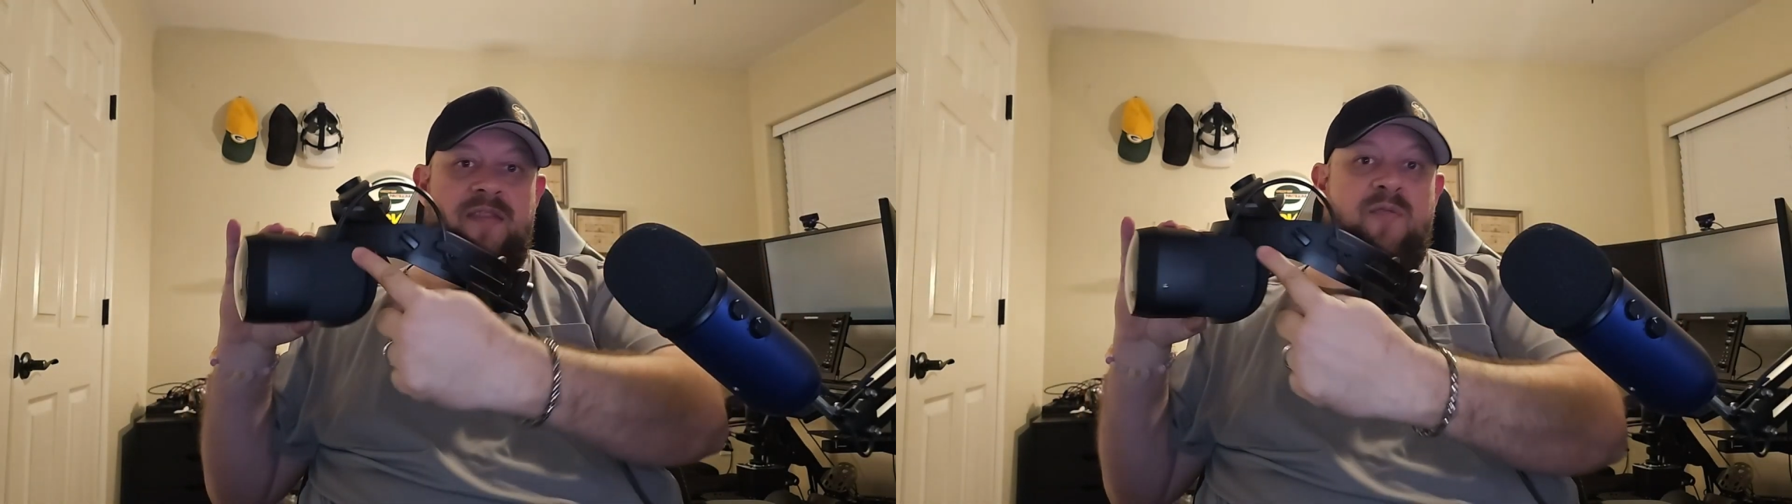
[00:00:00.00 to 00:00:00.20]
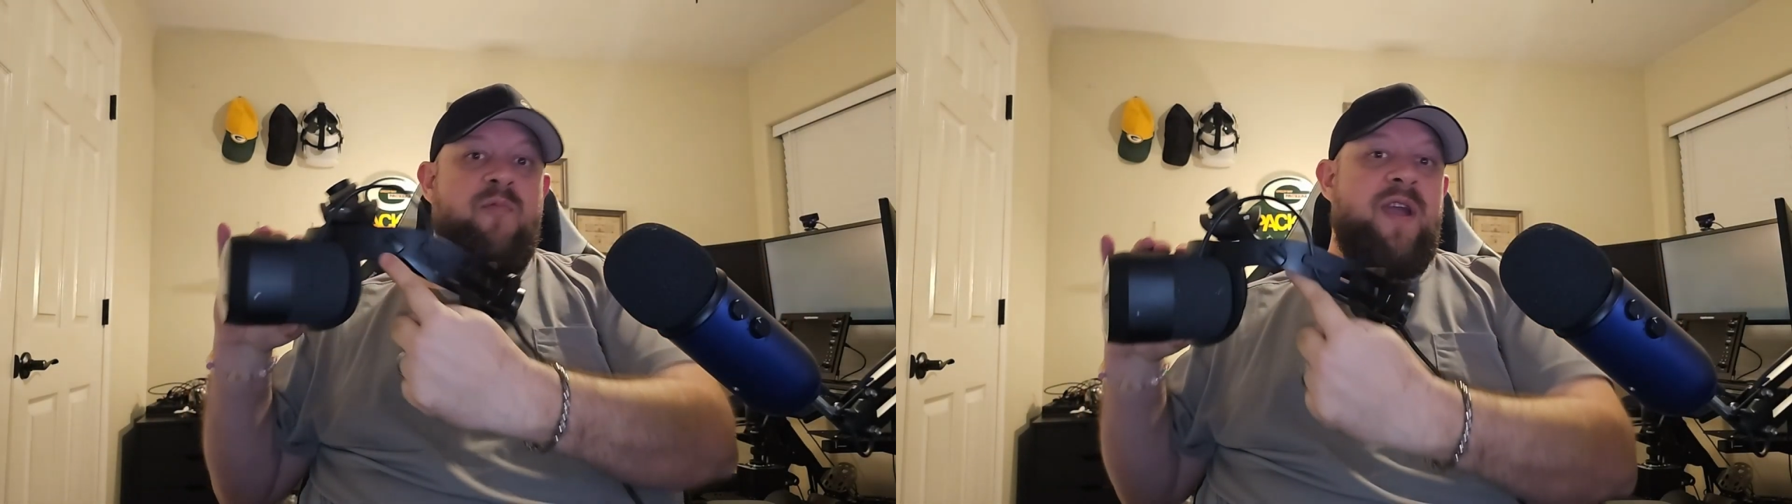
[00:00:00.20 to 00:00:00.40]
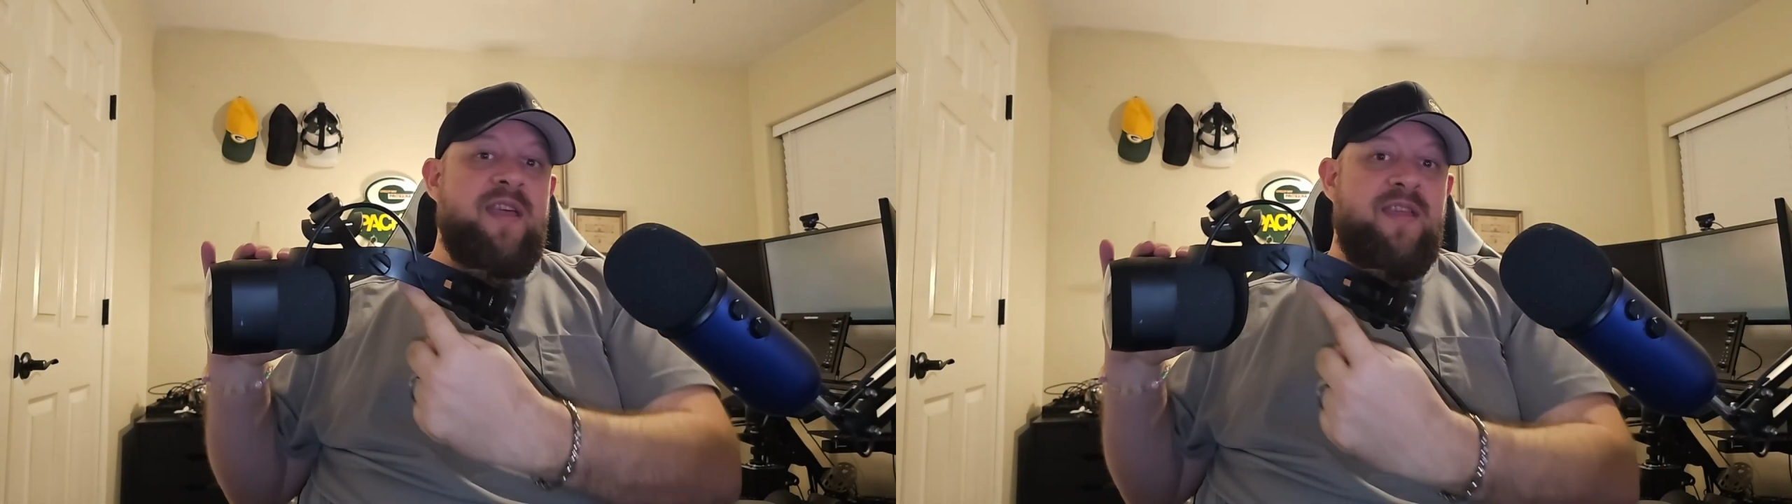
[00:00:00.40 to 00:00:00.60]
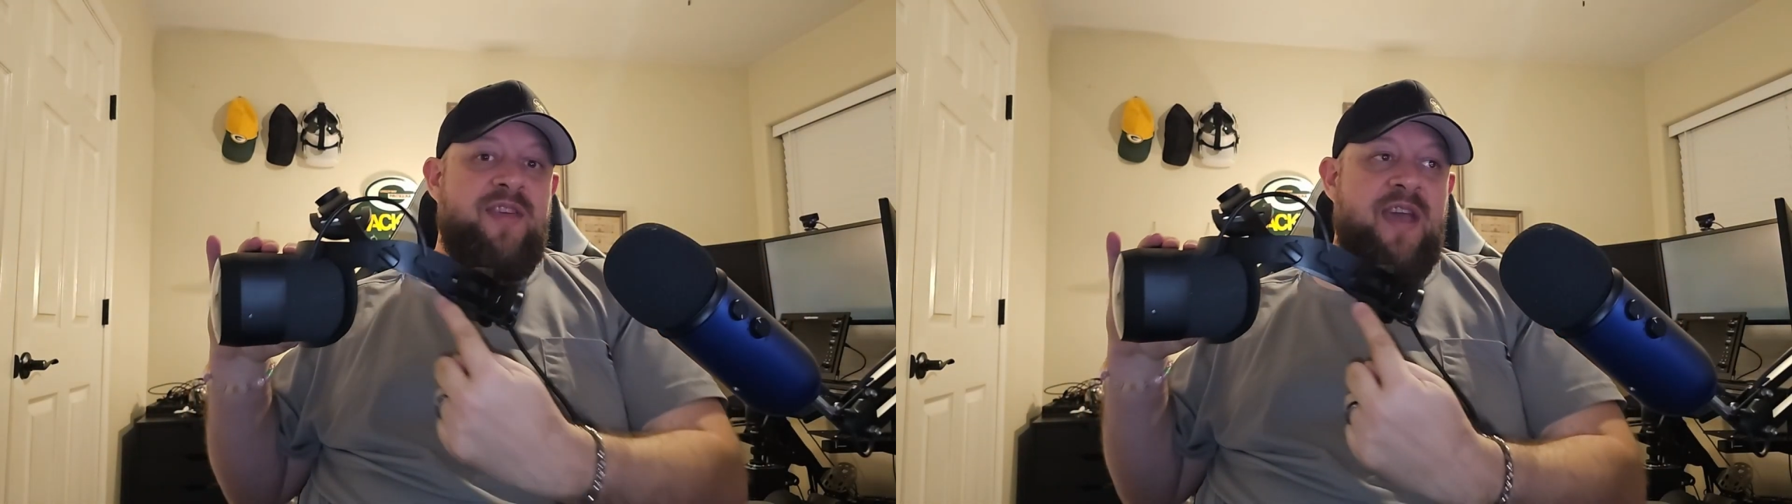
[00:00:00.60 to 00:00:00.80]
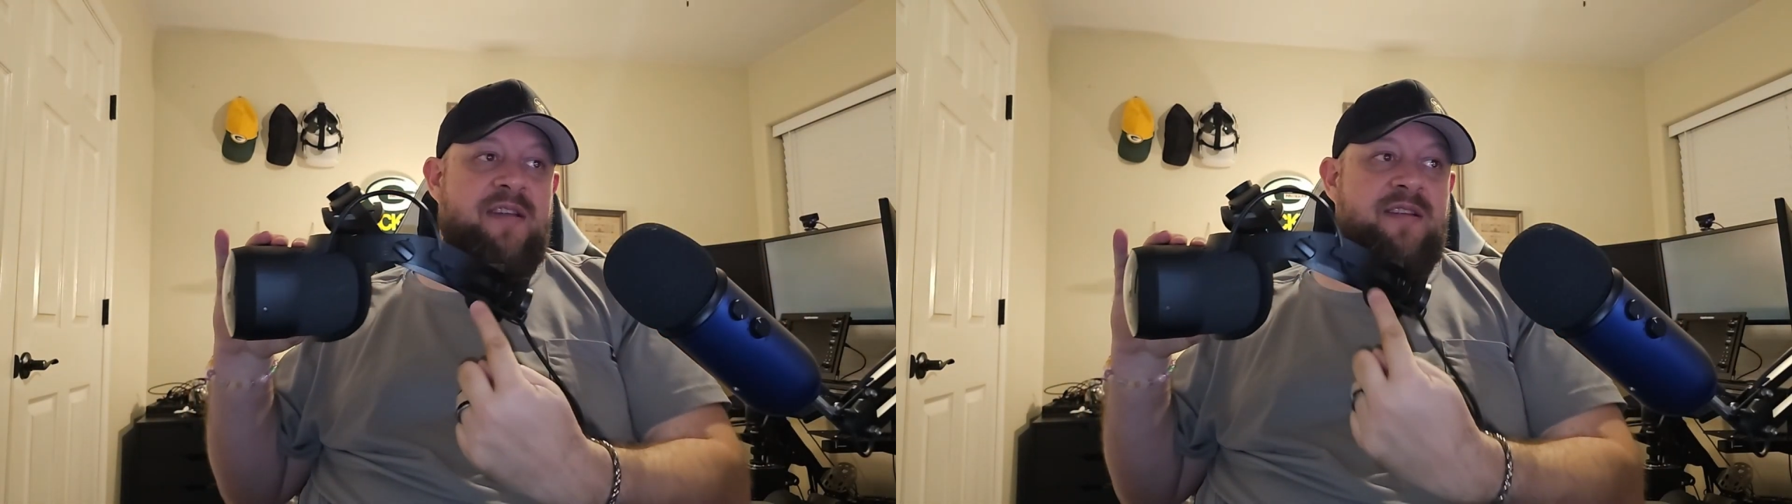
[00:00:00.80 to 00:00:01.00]
the way
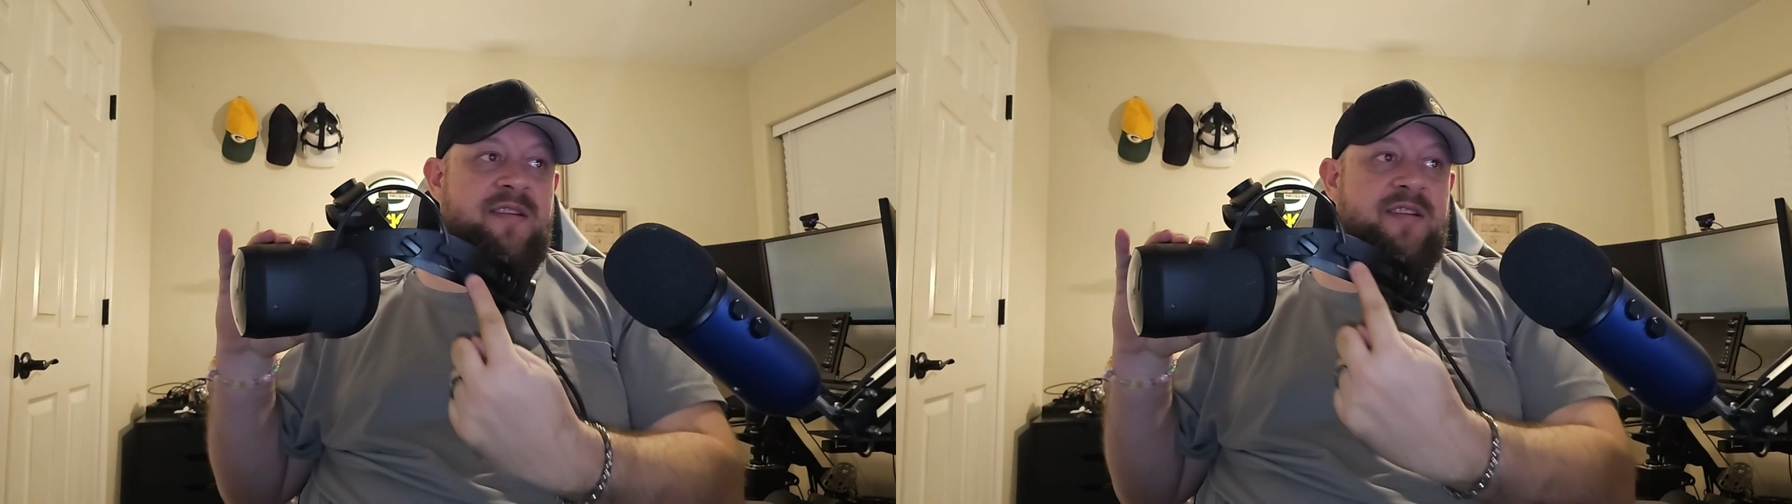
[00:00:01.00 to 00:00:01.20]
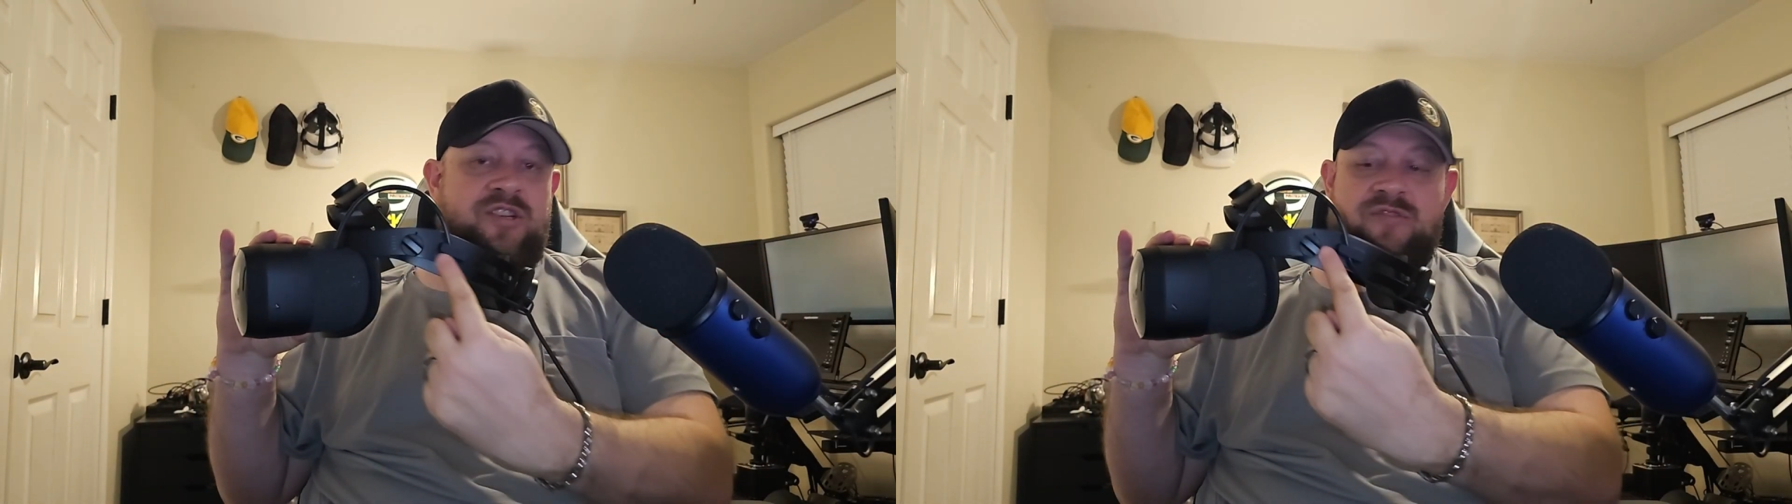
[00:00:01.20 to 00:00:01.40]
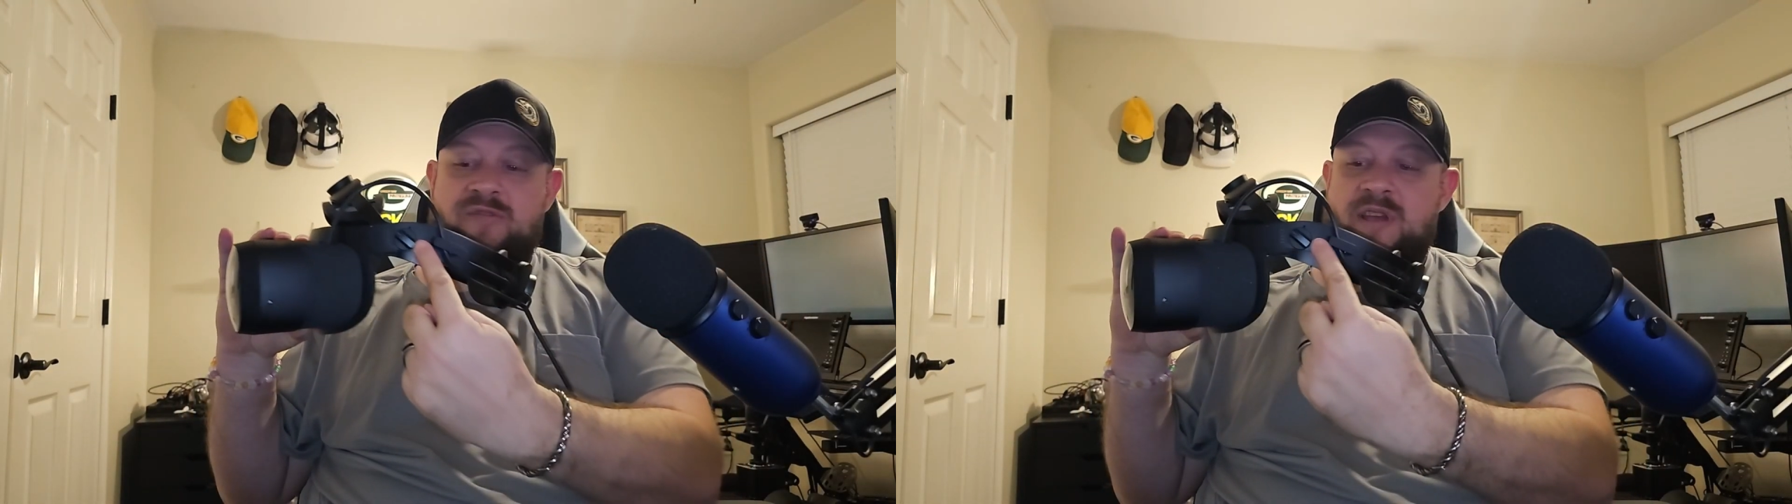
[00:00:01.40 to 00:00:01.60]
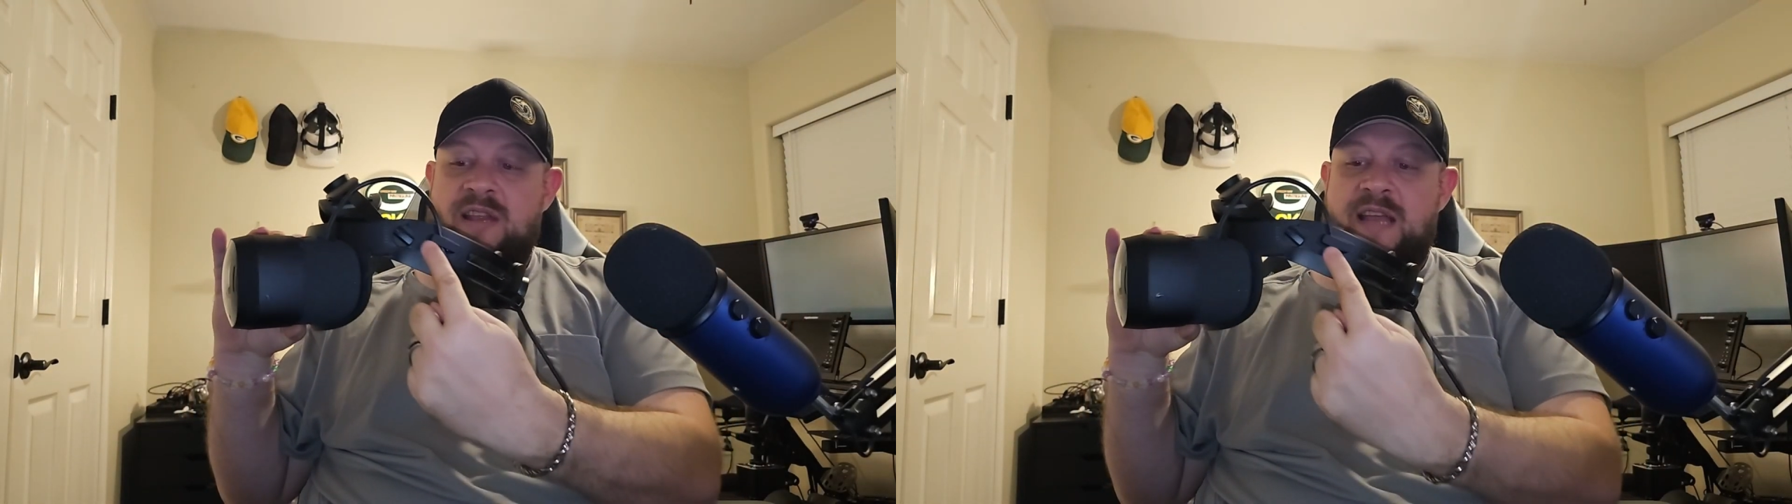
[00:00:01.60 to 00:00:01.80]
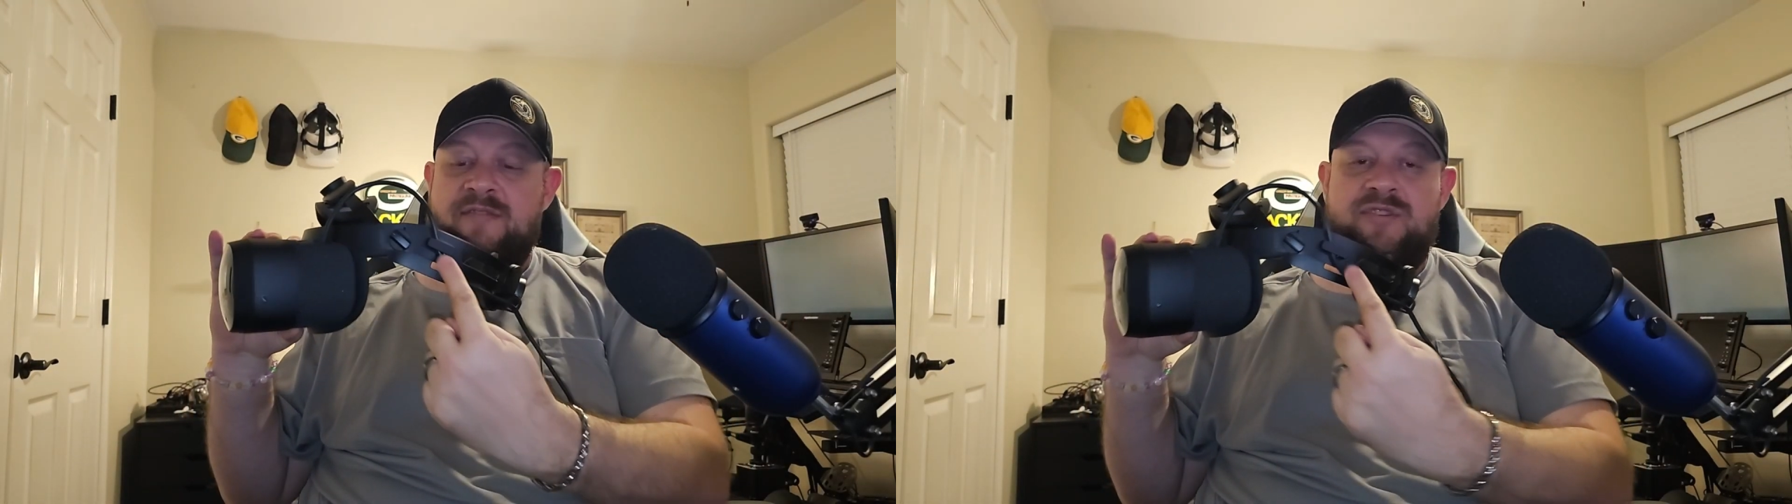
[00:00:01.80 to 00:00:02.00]
that allows